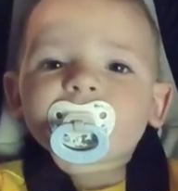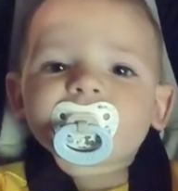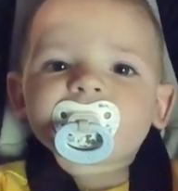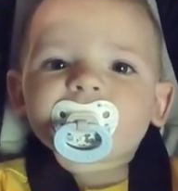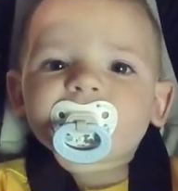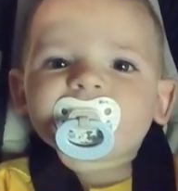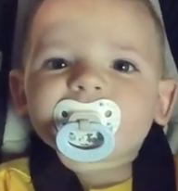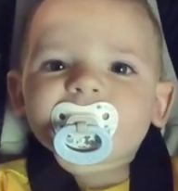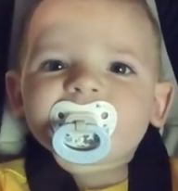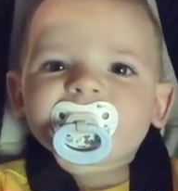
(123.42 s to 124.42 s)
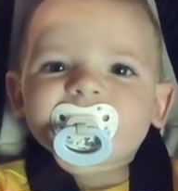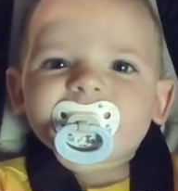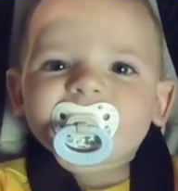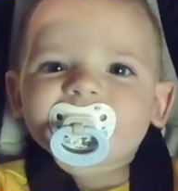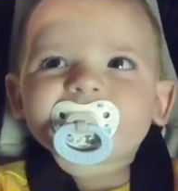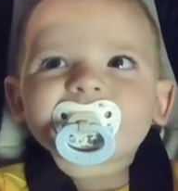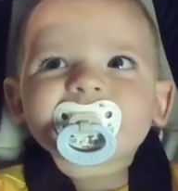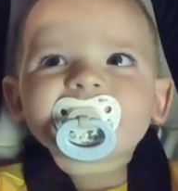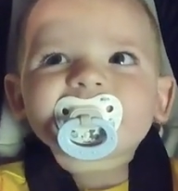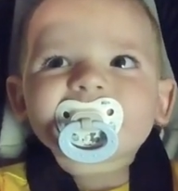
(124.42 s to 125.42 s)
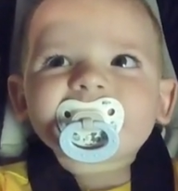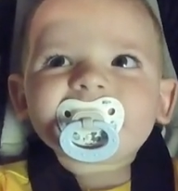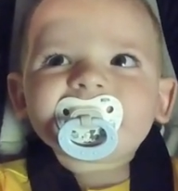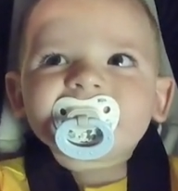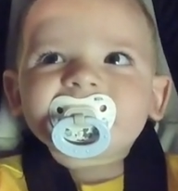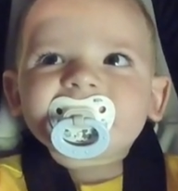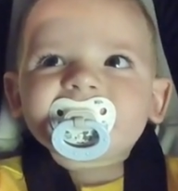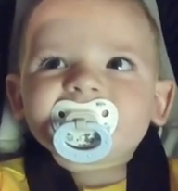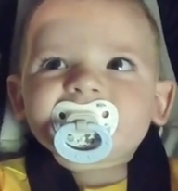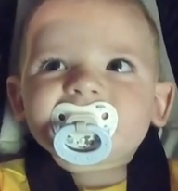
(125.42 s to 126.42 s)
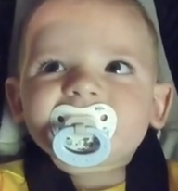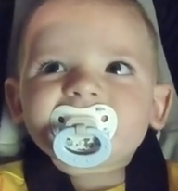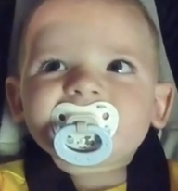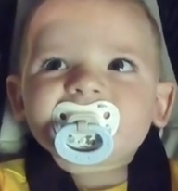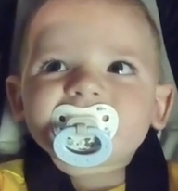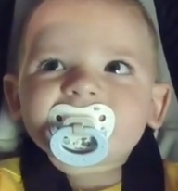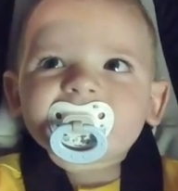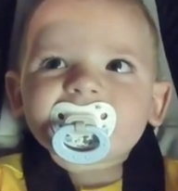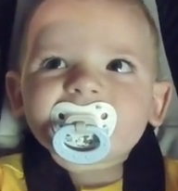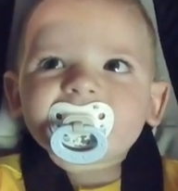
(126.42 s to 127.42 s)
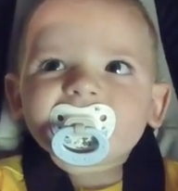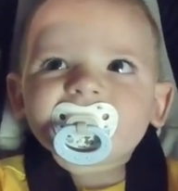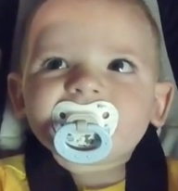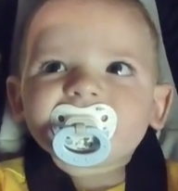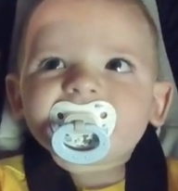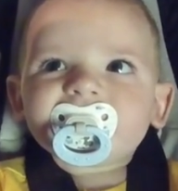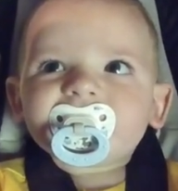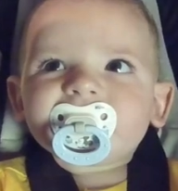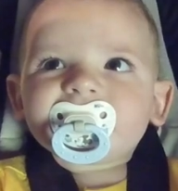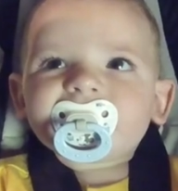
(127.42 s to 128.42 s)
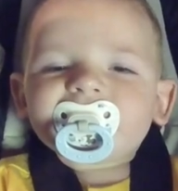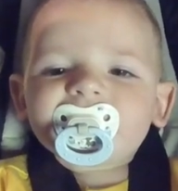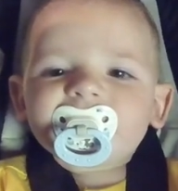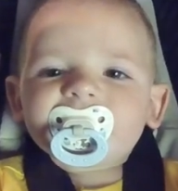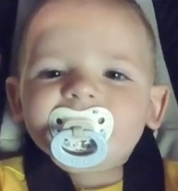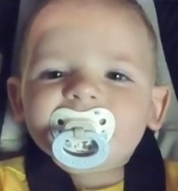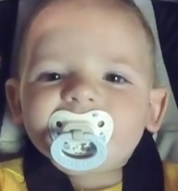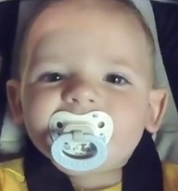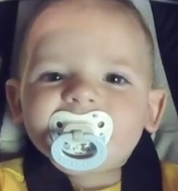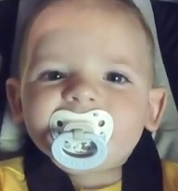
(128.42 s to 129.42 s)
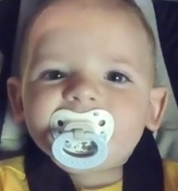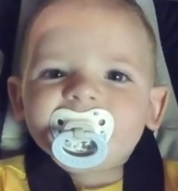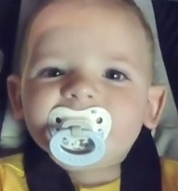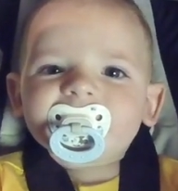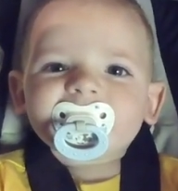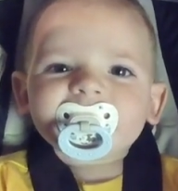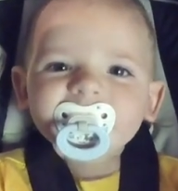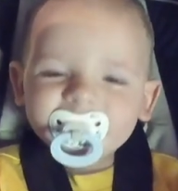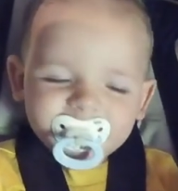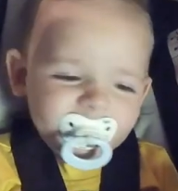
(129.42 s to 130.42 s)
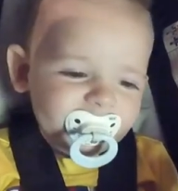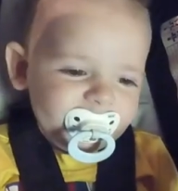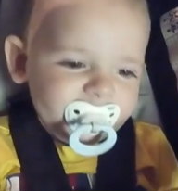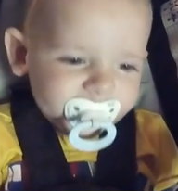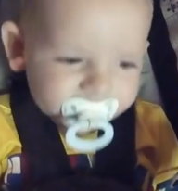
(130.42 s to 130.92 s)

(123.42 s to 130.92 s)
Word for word: Zane, you look so handsome. Are you ready to go get Charlie? Are you ready to go to her doctor's